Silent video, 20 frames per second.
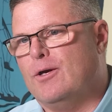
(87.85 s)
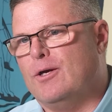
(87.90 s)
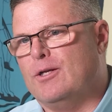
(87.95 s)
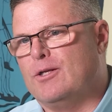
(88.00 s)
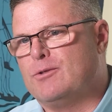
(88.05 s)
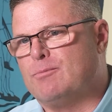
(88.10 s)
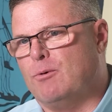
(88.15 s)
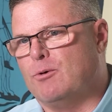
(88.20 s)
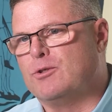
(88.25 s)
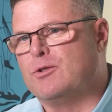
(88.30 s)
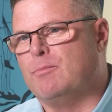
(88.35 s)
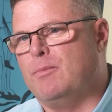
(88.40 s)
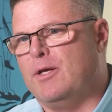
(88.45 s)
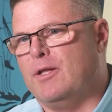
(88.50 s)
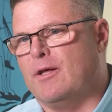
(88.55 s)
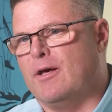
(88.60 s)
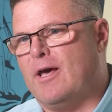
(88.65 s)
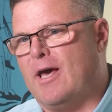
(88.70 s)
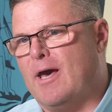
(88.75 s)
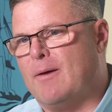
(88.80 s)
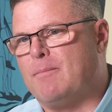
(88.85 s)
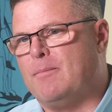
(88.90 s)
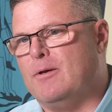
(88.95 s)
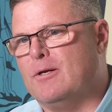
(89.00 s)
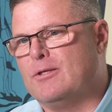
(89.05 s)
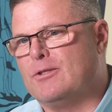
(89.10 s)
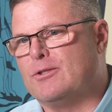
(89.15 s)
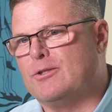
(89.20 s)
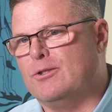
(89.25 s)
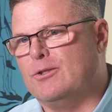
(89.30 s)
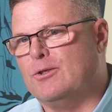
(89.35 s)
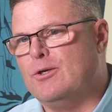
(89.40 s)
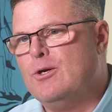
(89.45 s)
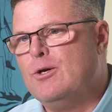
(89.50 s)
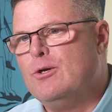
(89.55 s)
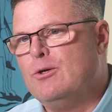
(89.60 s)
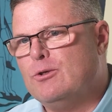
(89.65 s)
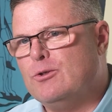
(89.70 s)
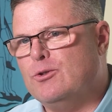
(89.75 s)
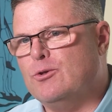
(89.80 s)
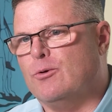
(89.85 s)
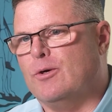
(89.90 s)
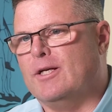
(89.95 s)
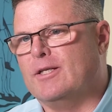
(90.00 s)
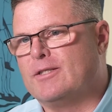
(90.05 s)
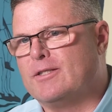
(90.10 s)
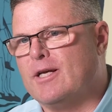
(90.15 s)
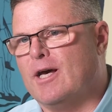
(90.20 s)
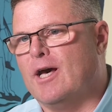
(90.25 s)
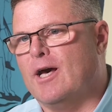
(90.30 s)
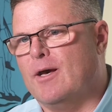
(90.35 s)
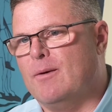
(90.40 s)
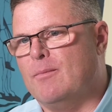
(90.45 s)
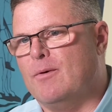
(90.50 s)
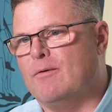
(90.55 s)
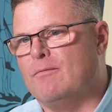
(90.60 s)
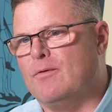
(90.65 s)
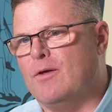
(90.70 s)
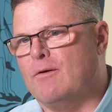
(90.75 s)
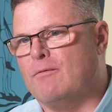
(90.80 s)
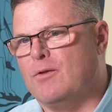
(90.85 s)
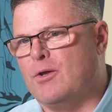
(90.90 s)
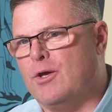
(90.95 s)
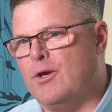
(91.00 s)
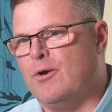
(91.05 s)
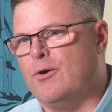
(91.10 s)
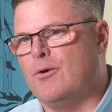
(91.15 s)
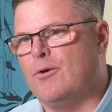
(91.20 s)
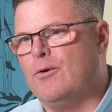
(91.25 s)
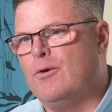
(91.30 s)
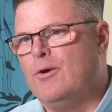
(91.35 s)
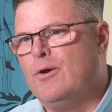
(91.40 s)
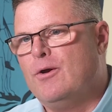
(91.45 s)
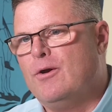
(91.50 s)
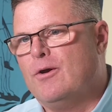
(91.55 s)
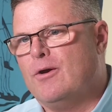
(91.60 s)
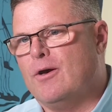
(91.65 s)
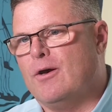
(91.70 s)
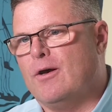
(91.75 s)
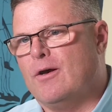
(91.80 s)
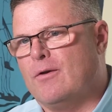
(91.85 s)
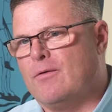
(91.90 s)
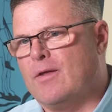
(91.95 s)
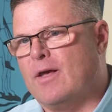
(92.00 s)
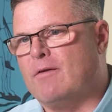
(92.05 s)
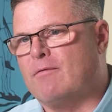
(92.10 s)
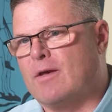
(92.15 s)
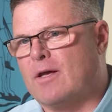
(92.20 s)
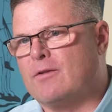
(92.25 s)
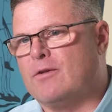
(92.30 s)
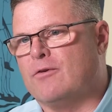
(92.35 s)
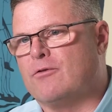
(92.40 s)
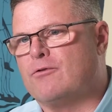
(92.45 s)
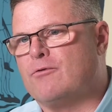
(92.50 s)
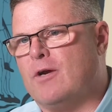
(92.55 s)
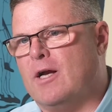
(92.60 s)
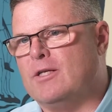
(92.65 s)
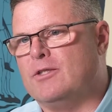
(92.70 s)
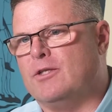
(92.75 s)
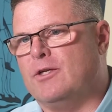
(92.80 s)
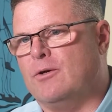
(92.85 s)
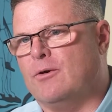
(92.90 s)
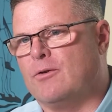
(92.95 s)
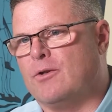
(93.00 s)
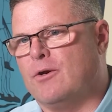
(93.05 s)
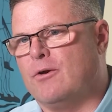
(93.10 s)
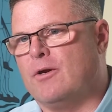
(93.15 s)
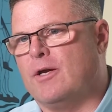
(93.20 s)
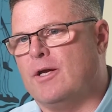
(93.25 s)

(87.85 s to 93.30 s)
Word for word: It's supposed to be the happiest and joyous time of, of the year. Uh, they've got this tragedy on their